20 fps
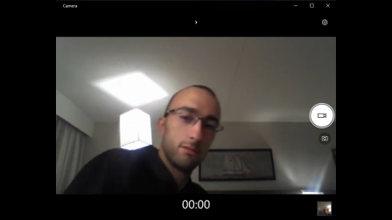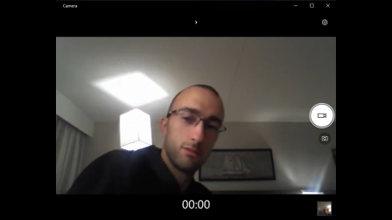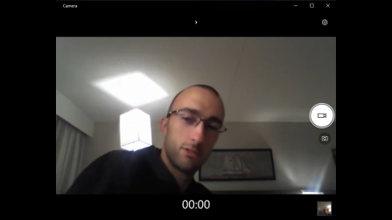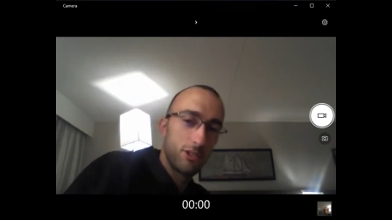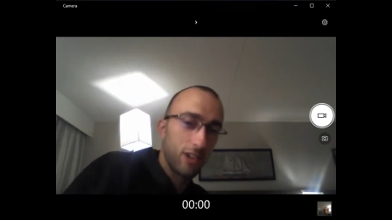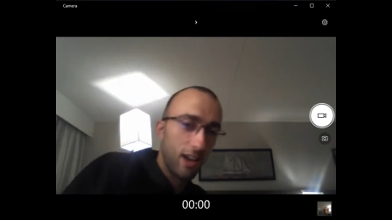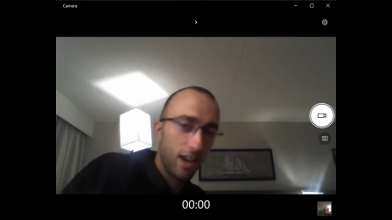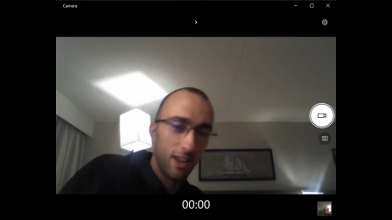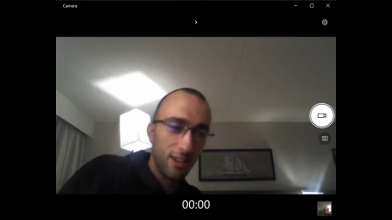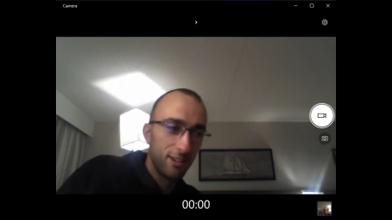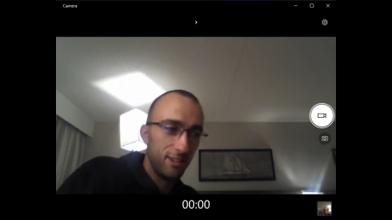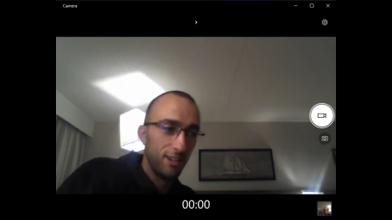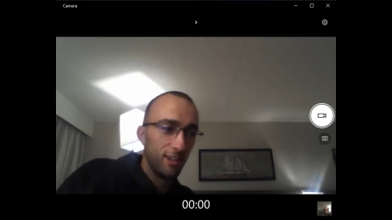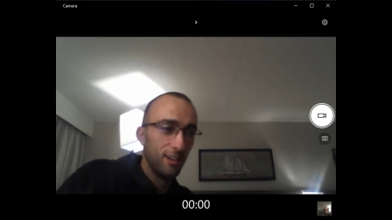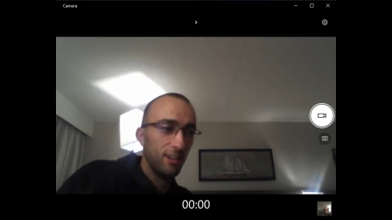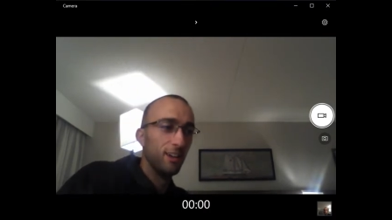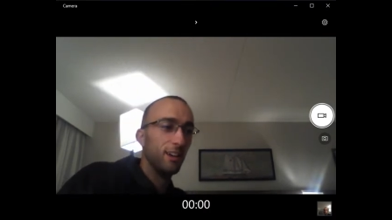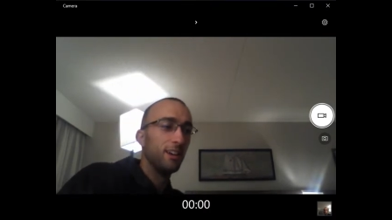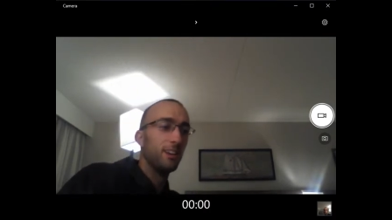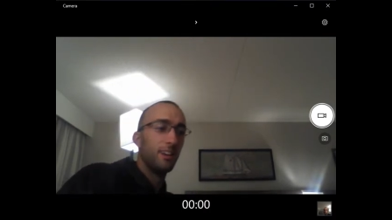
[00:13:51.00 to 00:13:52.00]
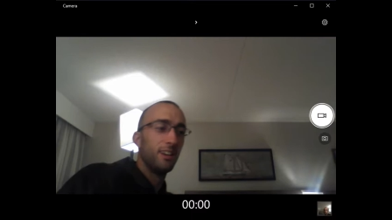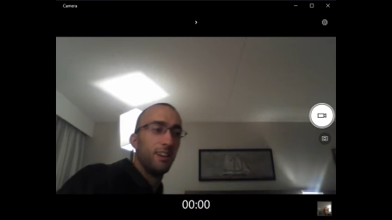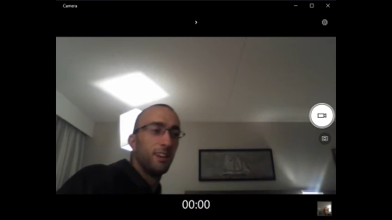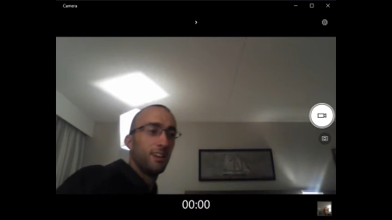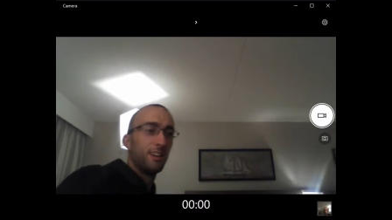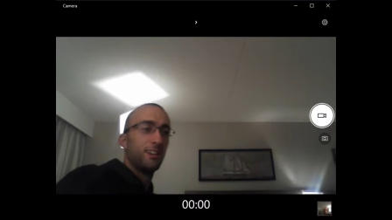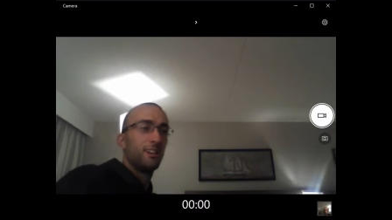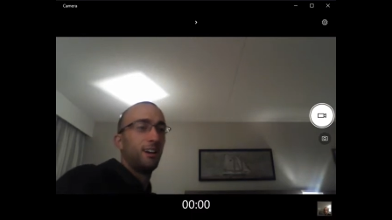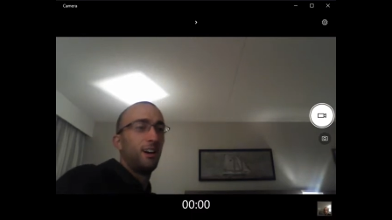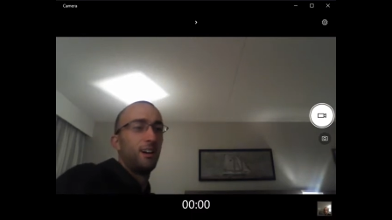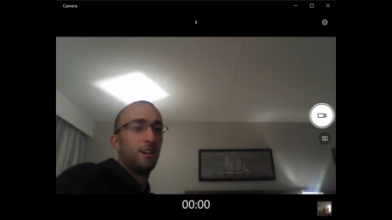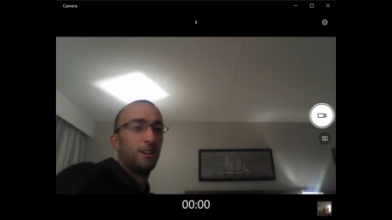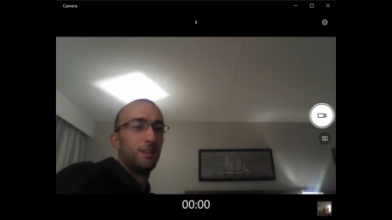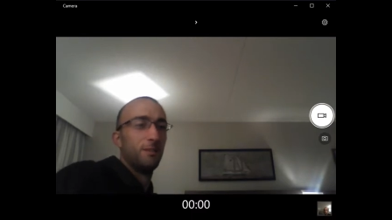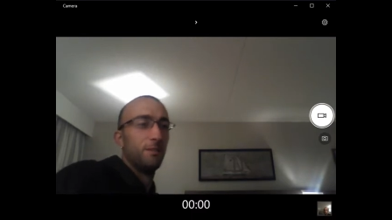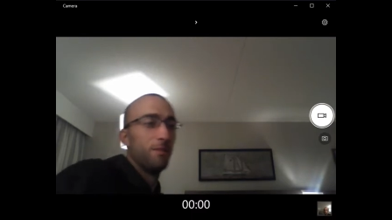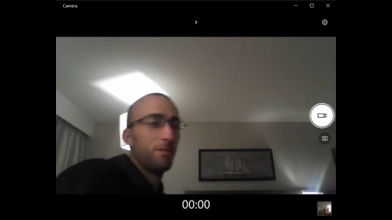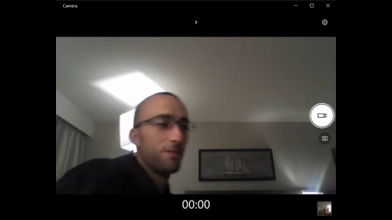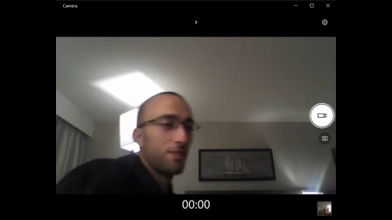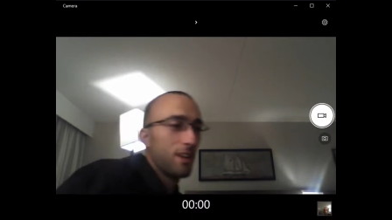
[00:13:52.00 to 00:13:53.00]
Solid deal.
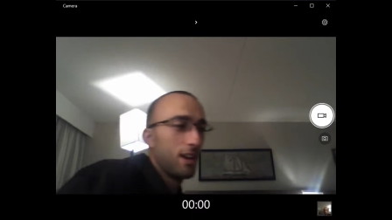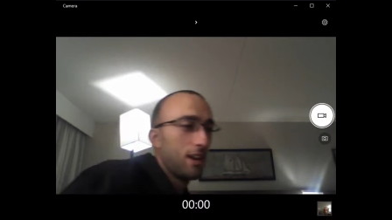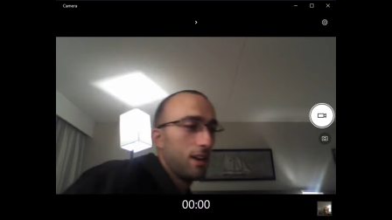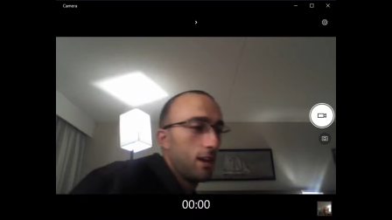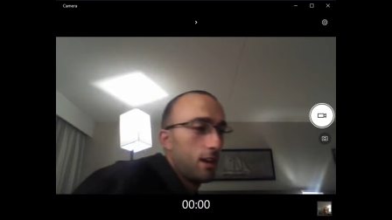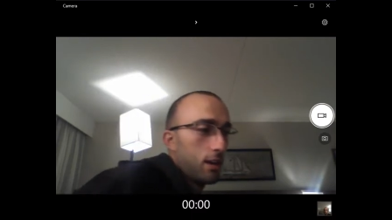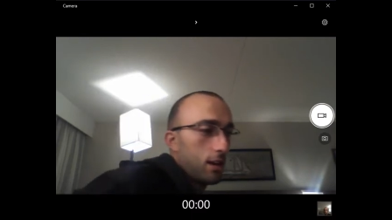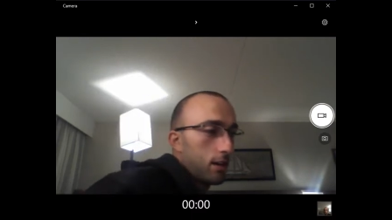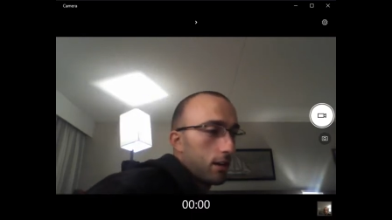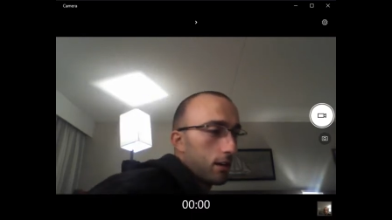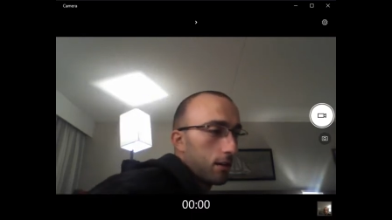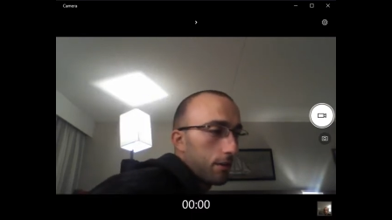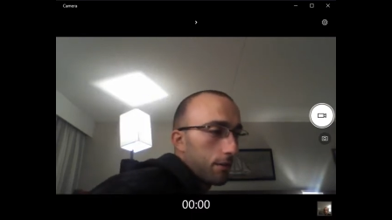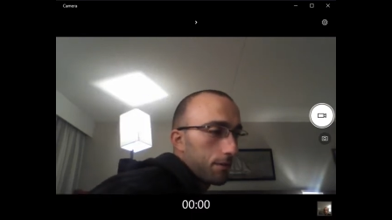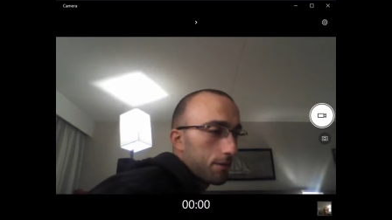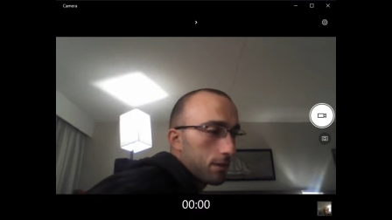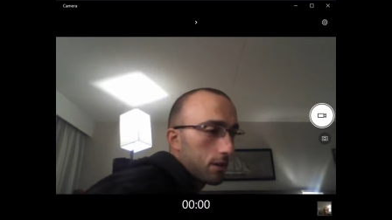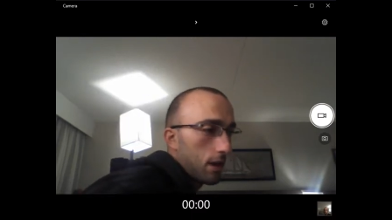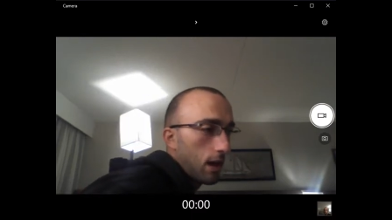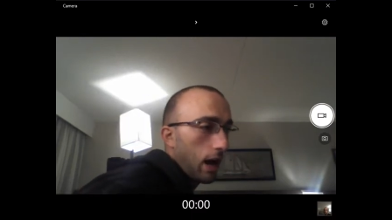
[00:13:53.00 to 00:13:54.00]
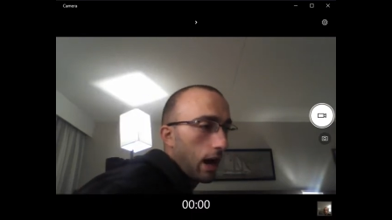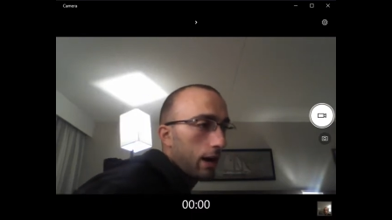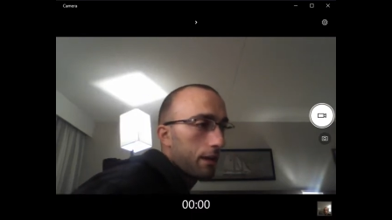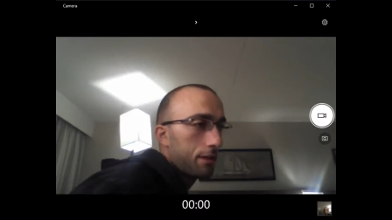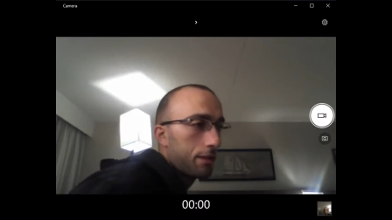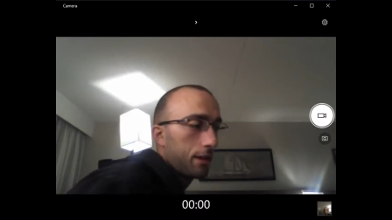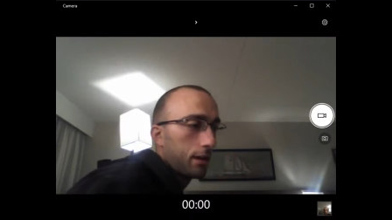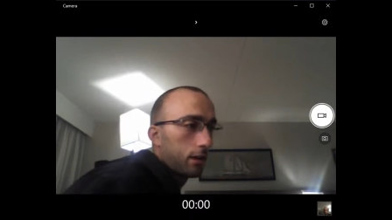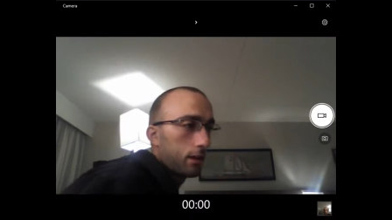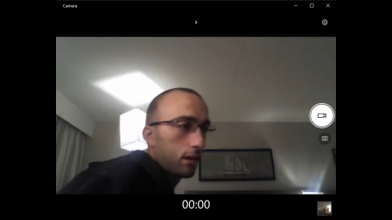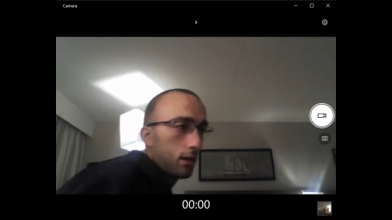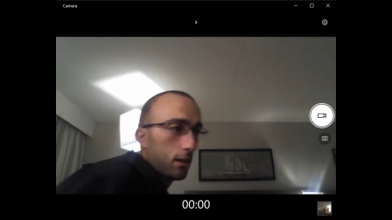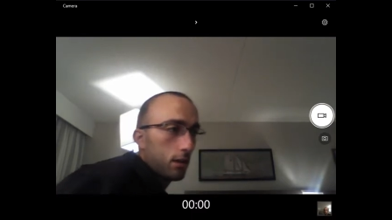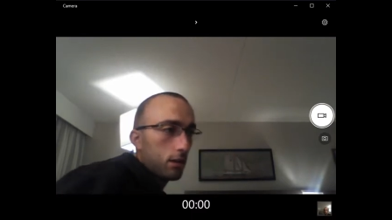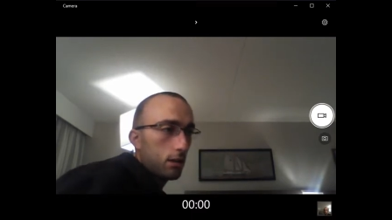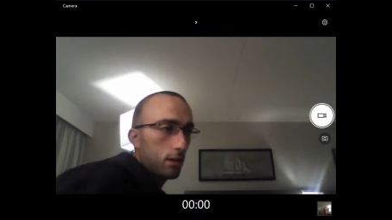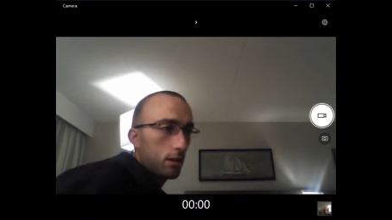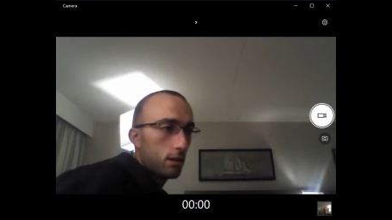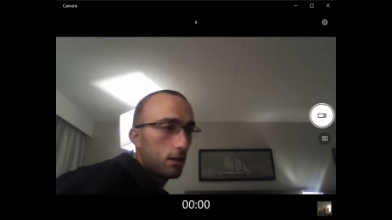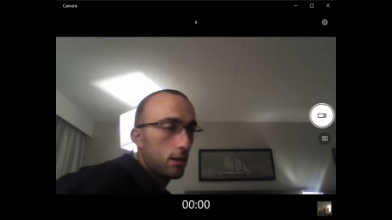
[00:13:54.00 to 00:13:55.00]
Um, I think
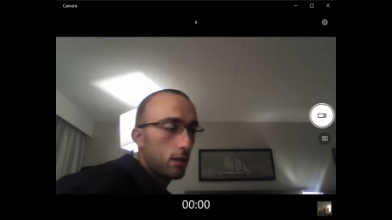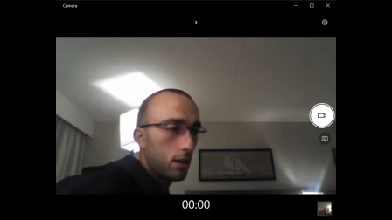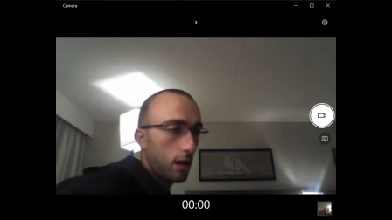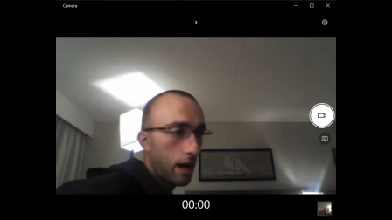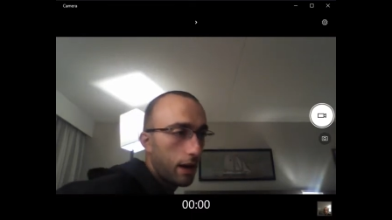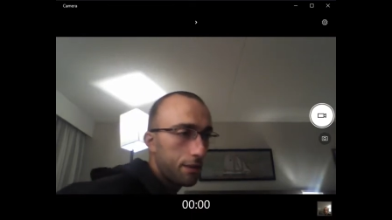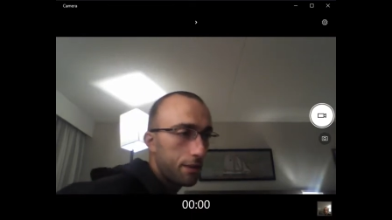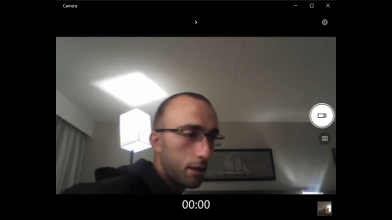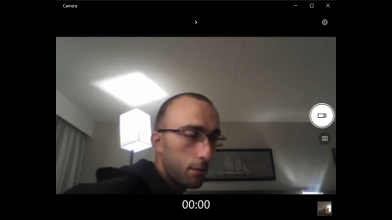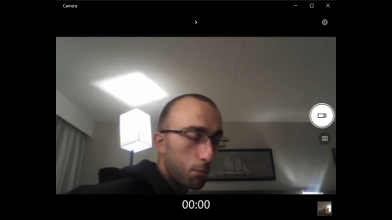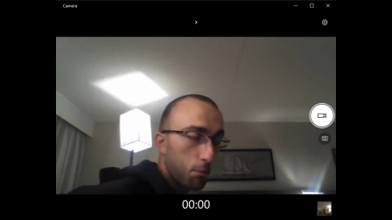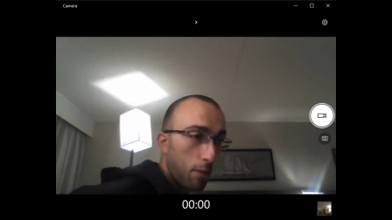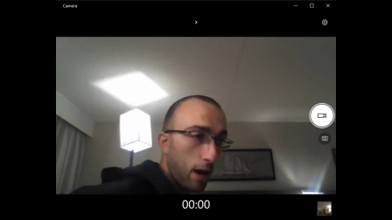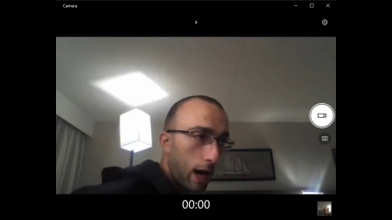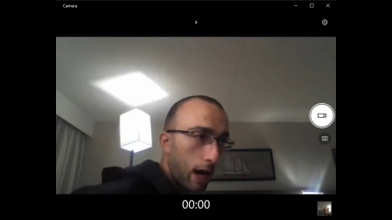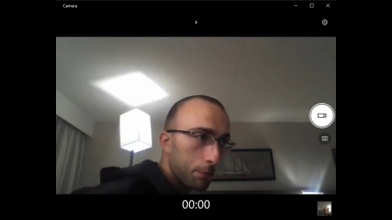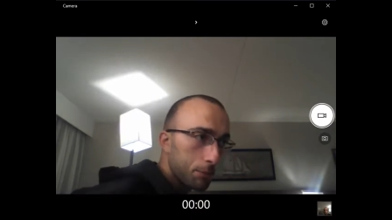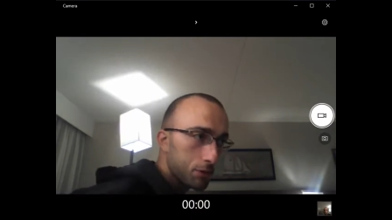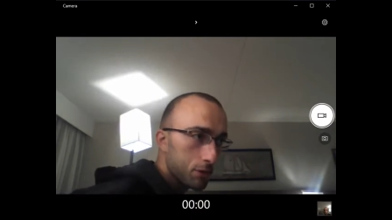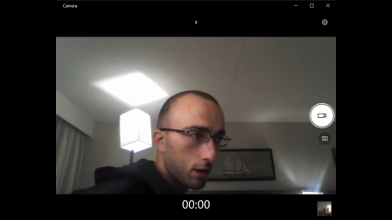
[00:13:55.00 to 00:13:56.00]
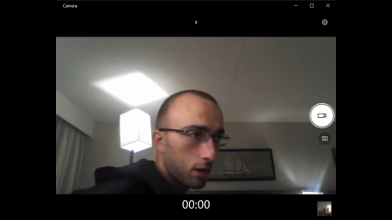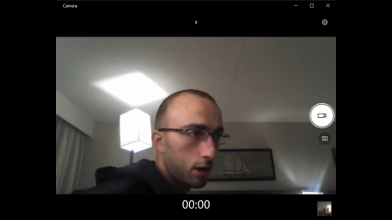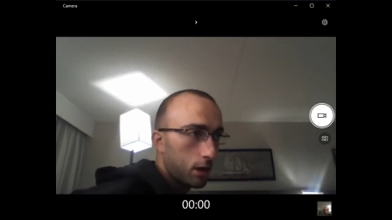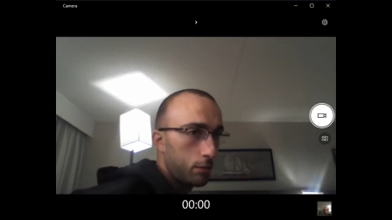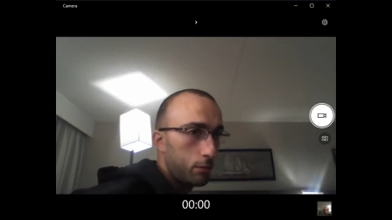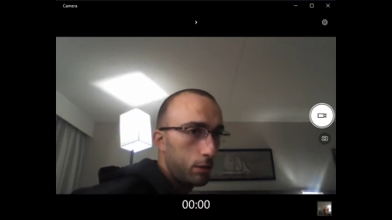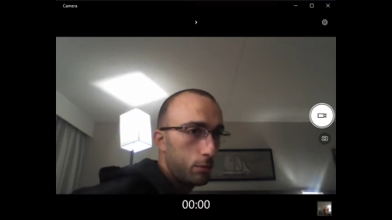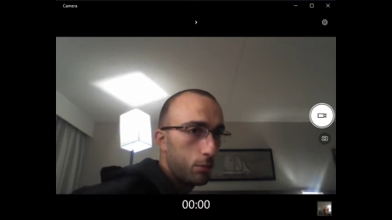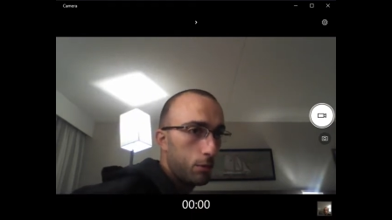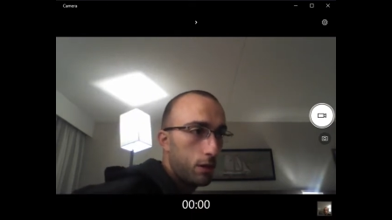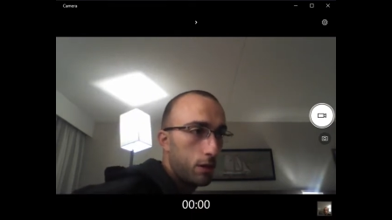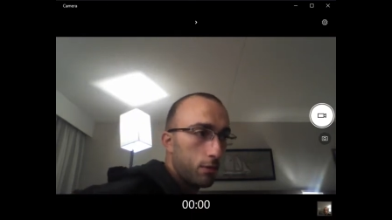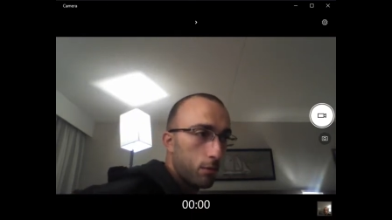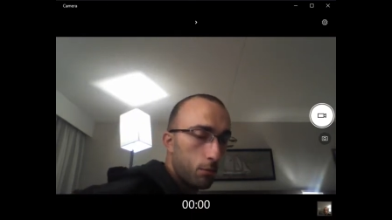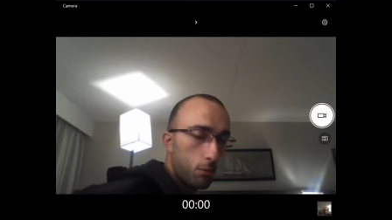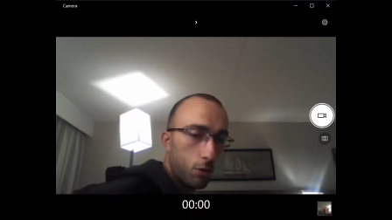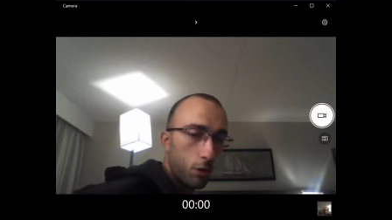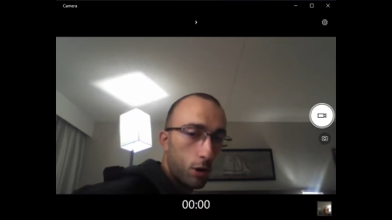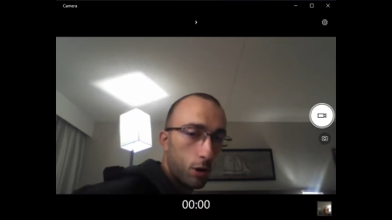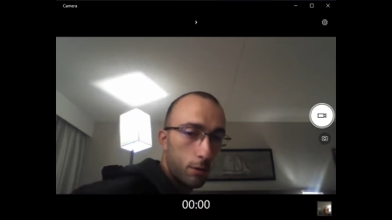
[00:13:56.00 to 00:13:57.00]
I think maps are going to be even
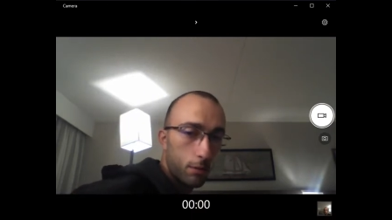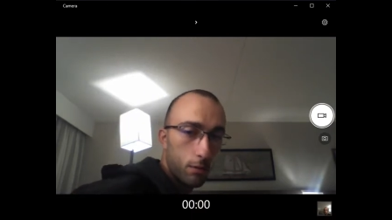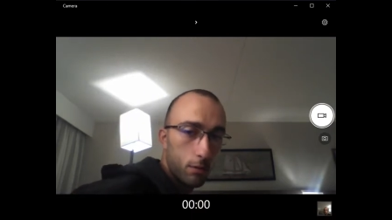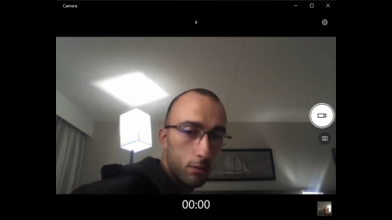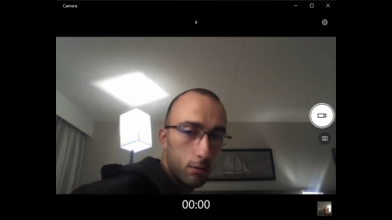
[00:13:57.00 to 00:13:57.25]
more.